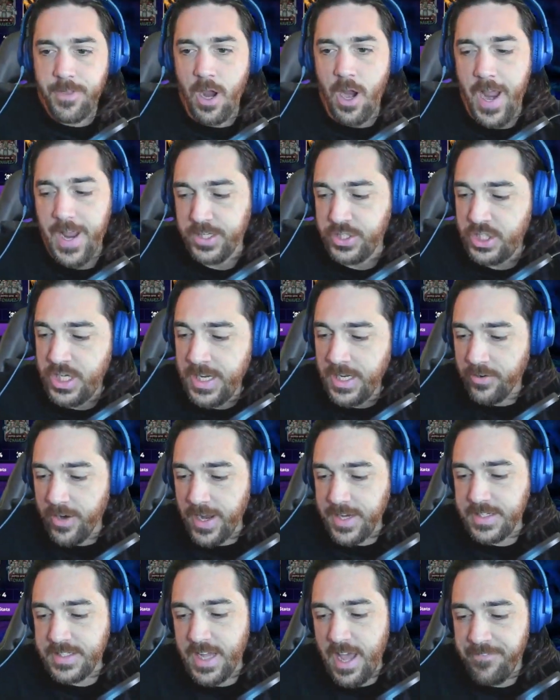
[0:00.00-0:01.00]
All right, Jean
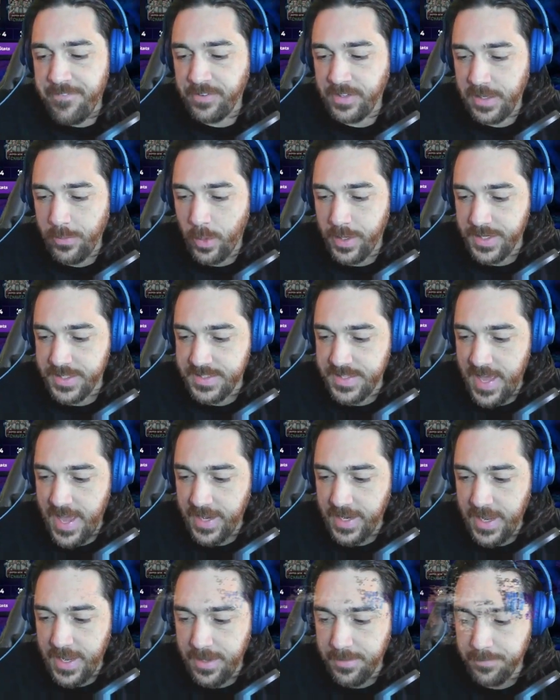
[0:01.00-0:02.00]
Grey definitely won us
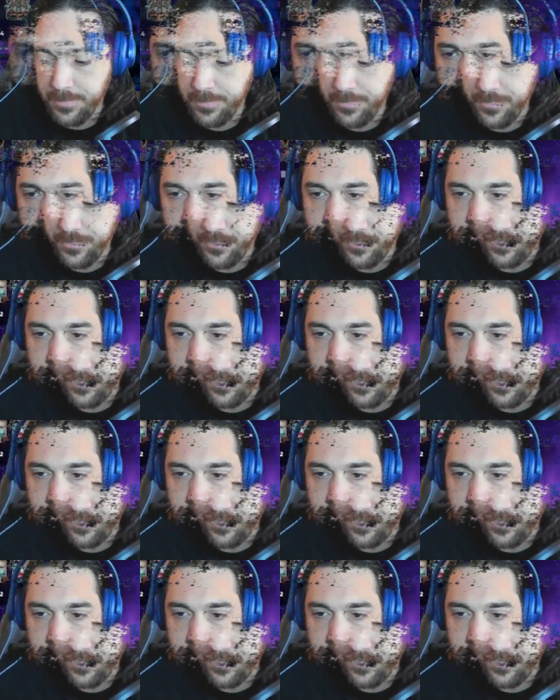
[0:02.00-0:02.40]
that game.